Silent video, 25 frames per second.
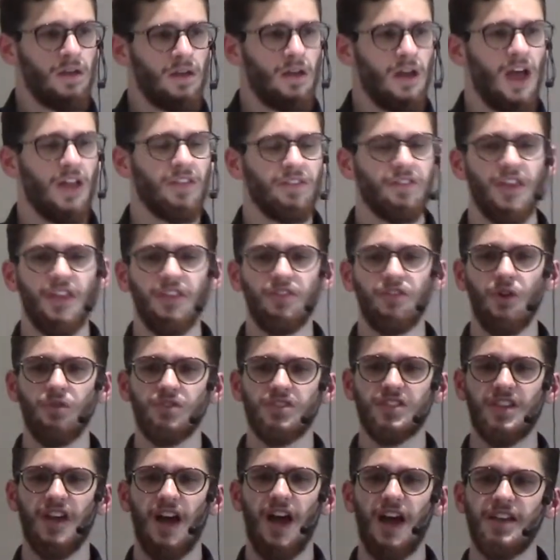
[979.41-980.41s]
And then
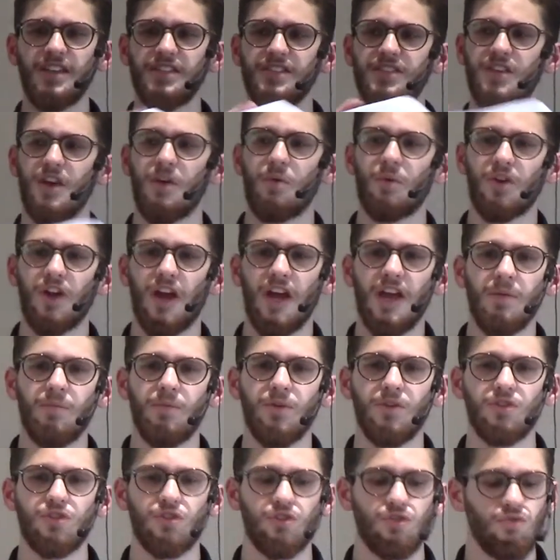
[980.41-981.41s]
those guys, they were
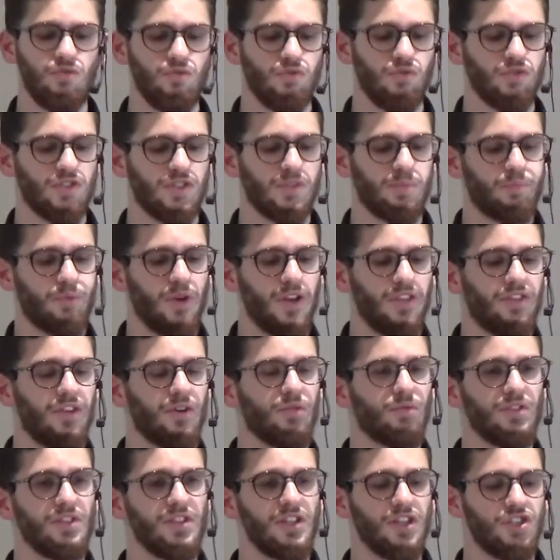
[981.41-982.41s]
able to spread their
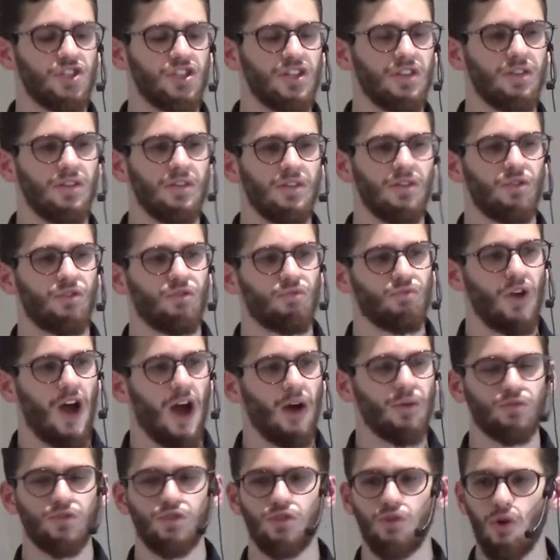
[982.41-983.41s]
religion
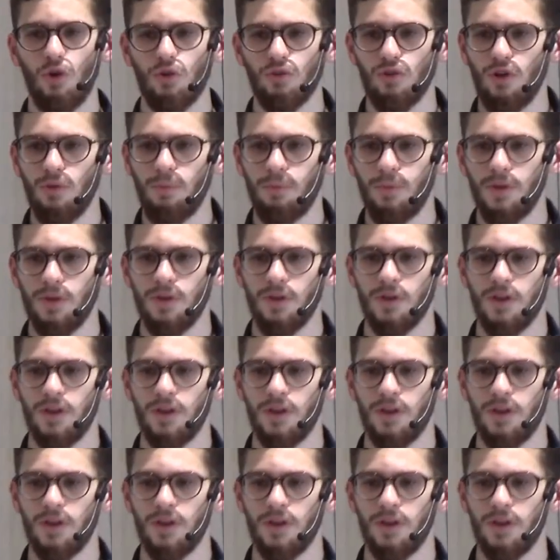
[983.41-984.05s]
throughout Europe,